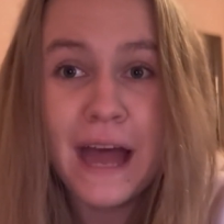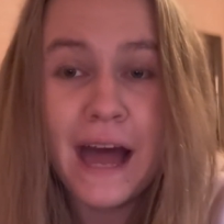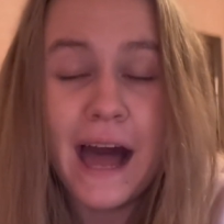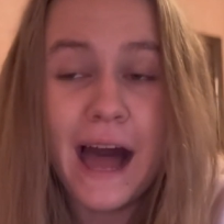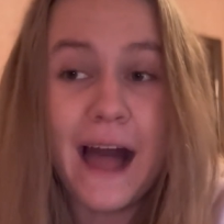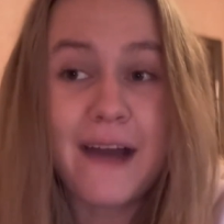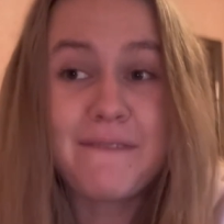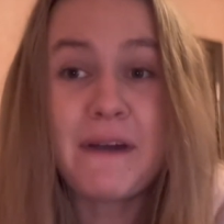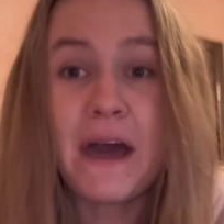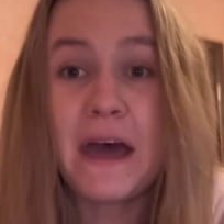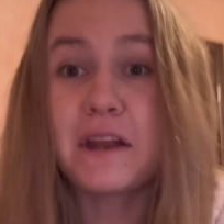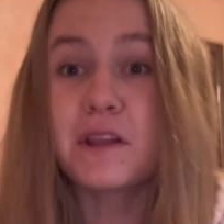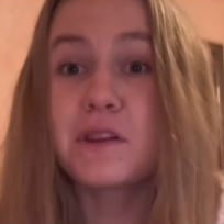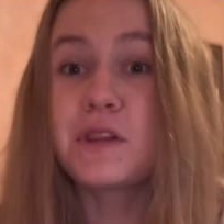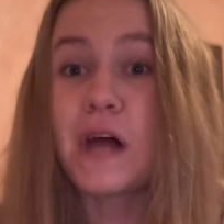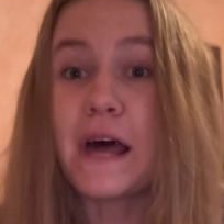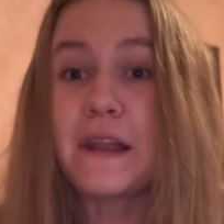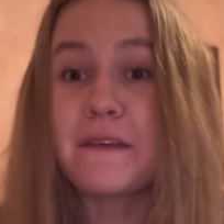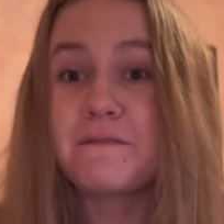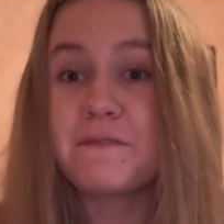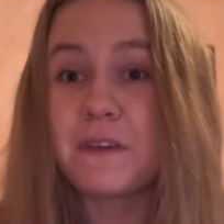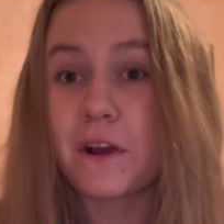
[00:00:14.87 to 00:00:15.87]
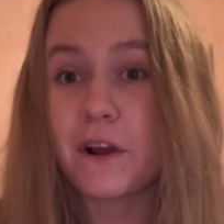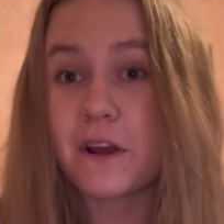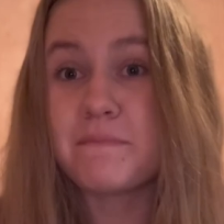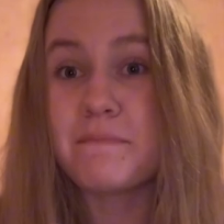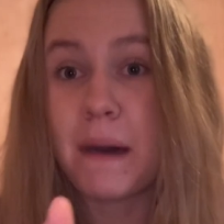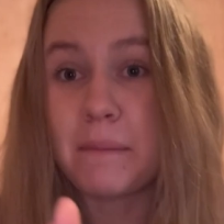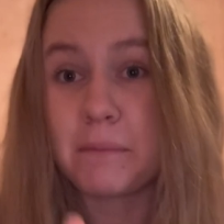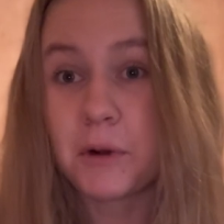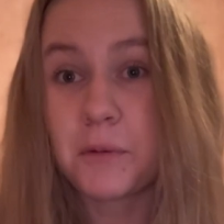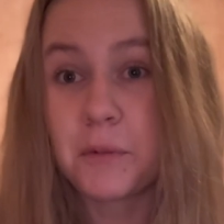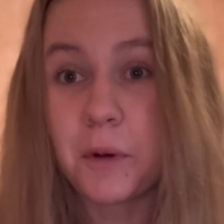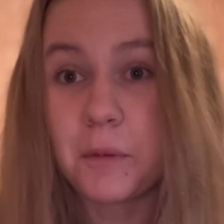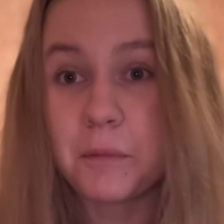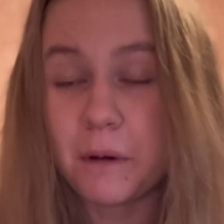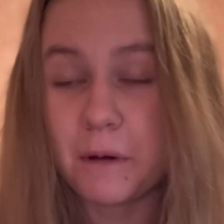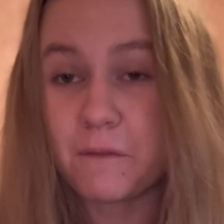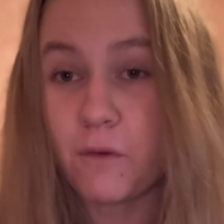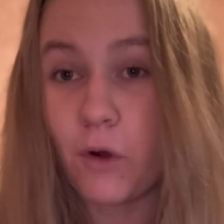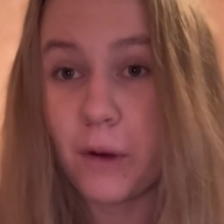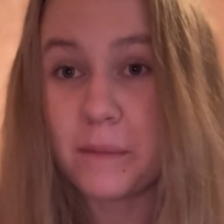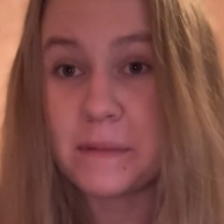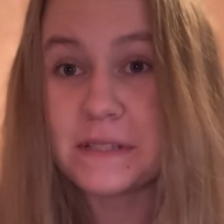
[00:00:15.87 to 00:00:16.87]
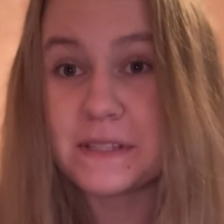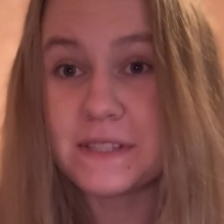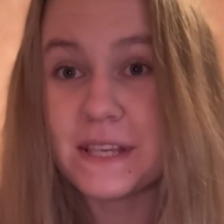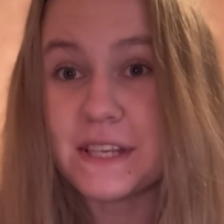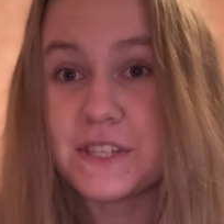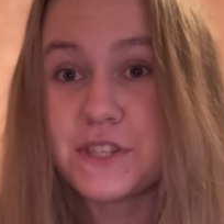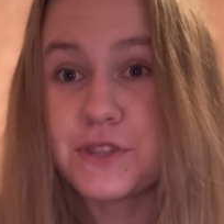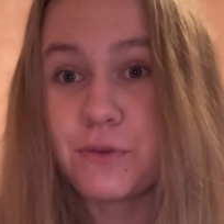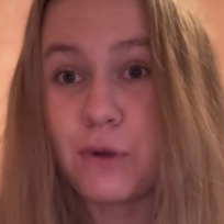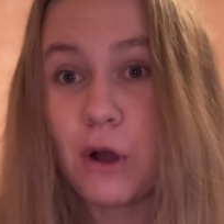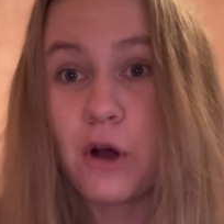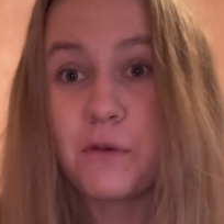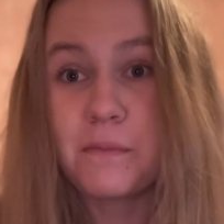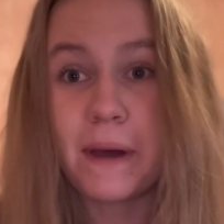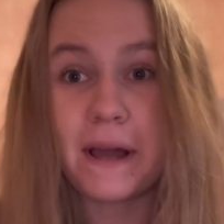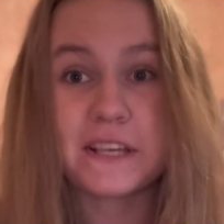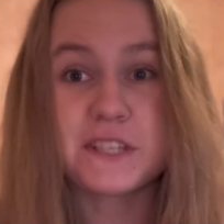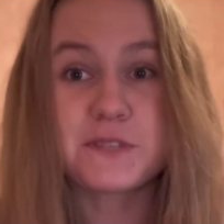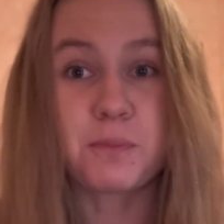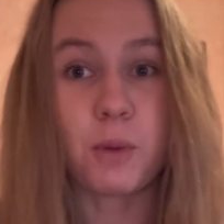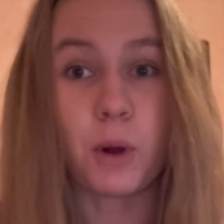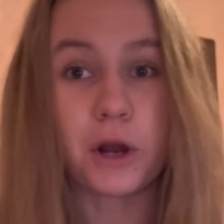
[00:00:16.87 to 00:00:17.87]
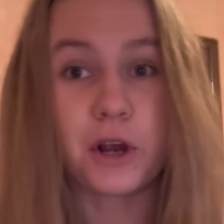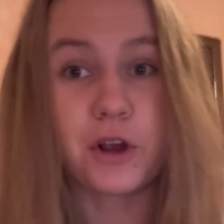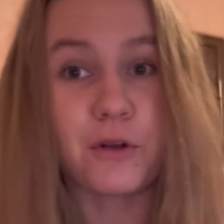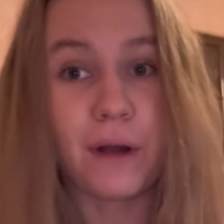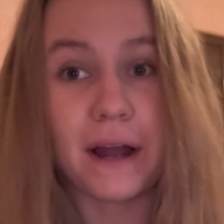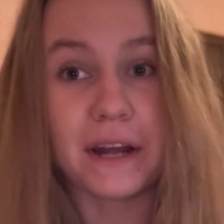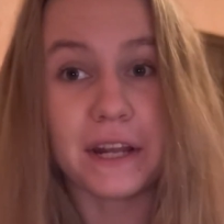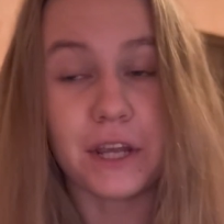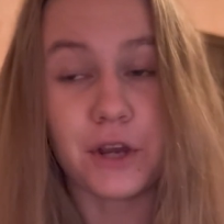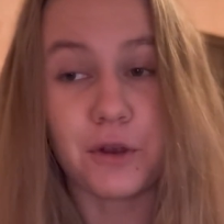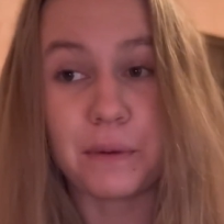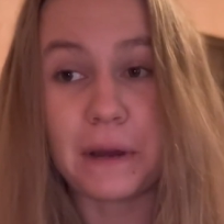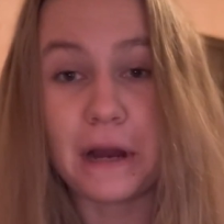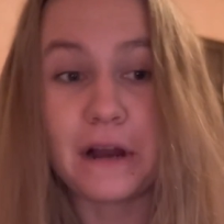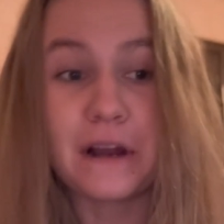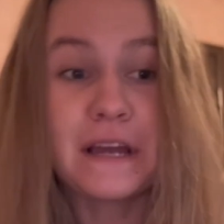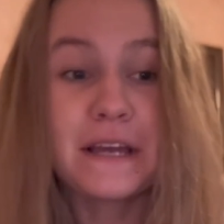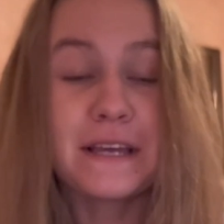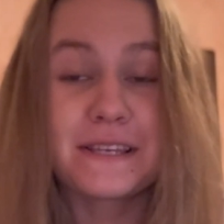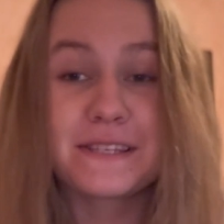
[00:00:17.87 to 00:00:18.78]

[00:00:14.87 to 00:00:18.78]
I've had a lot of very memorable performances throughout my sport karate career.